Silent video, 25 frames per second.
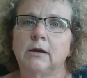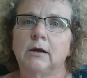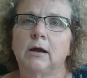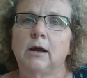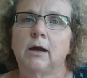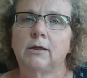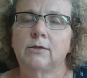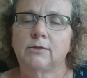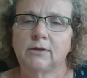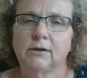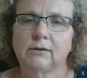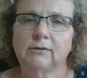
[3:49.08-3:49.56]

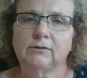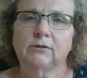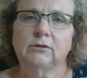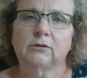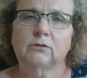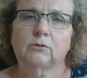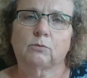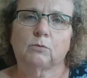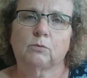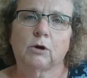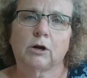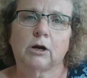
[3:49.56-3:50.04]
And this
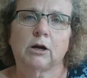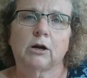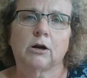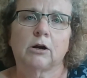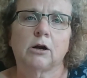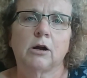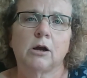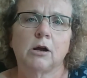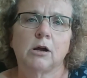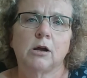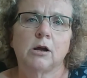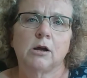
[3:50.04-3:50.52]
is
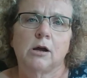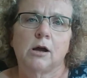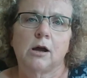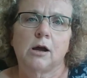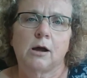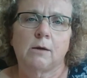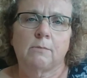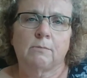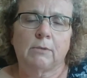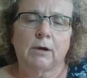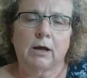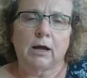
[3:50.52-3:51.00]
where
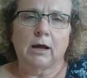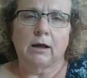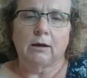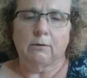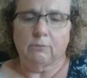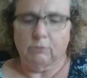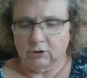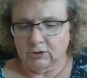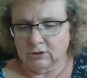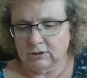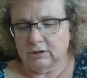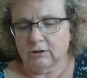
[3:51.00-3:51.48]
I
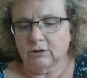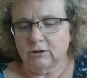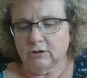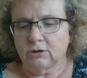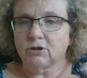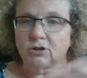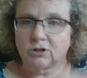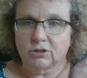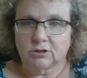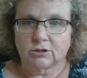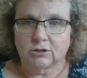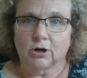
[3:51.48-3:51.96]
was
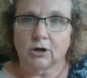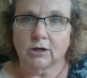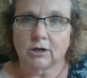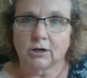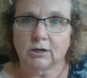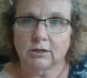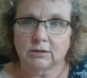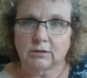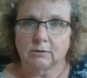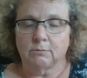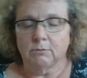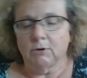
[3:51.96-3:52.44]

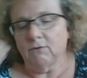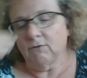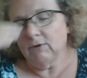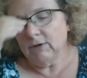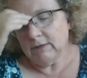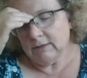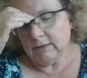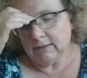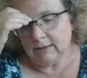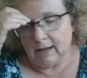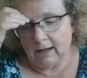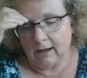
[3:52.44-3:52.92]
starting to move
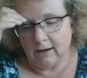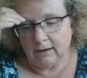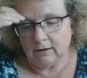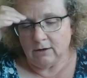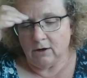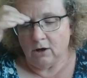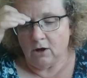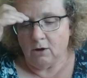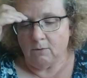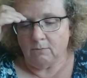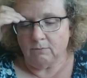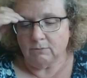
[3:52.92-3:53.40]
into
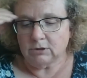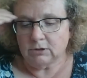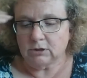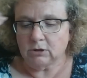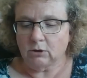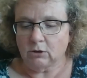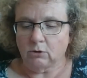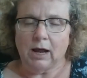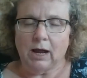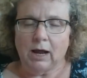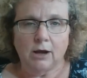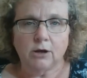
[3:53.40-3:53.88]
that.
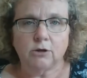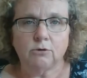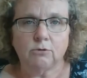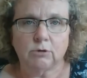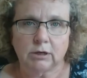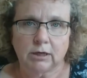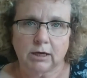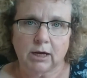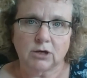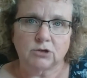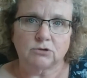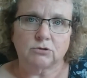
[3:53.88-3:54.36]
So how do you
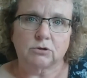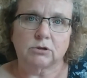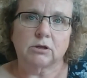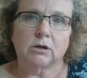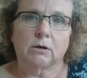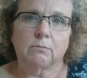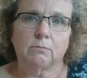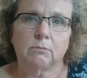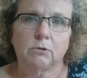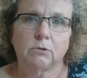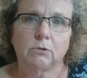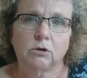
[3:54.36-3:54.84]
engage with
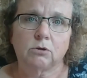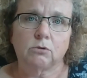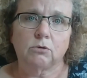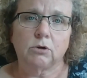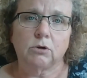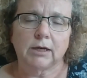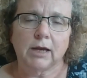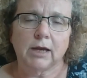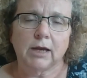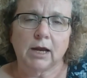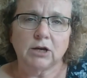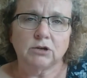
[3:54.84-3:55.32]
them? You
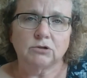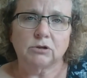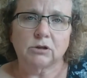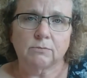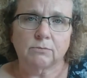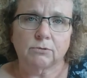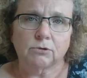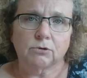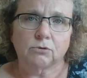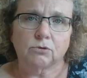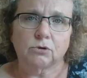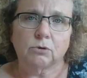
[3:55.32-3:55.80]
engage with
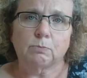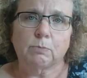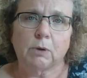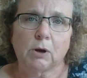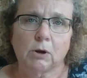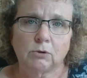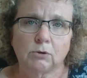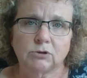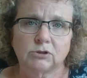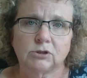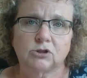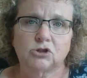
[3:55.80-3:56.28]
them through the
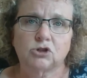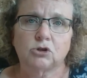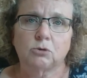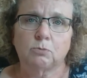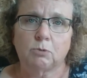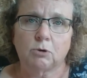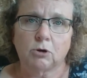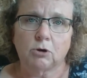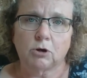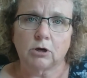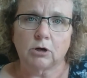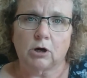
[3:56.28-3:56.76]
posts that you
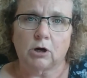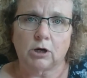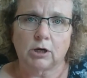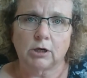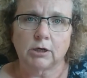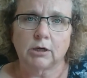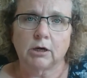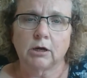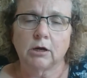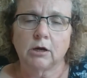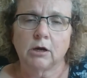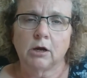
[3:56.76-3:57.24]
put
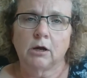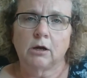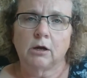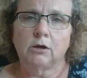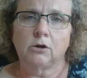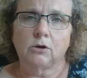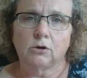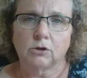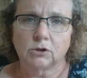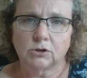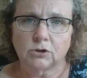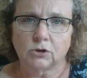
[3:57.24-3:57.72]
on
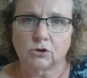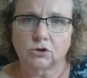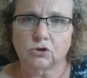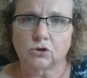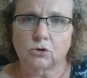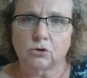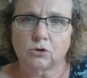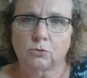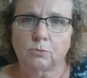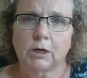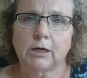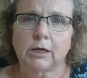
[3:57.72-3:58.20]
your
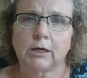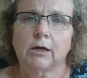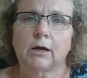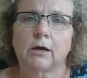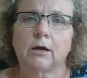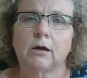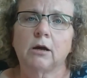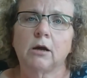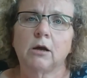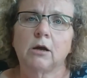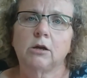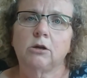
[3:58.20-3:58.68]
social
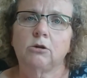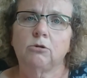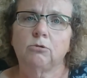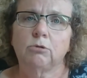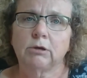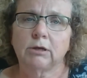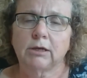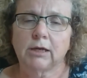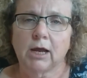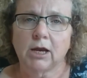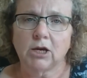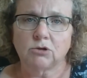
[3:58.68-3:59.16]
media. You
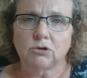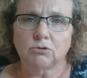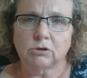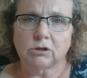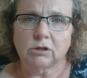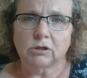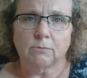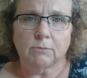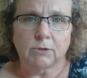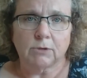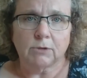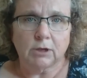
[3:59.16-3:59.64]
engage
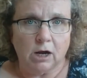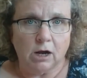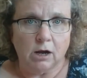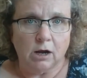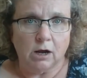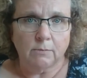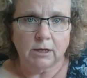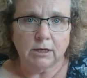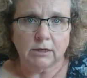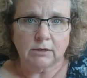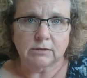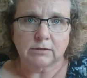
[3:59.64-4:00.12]
with them in the
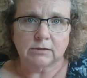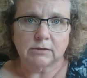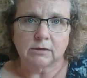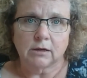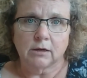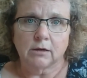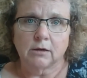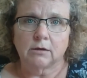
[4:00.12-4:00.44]
comments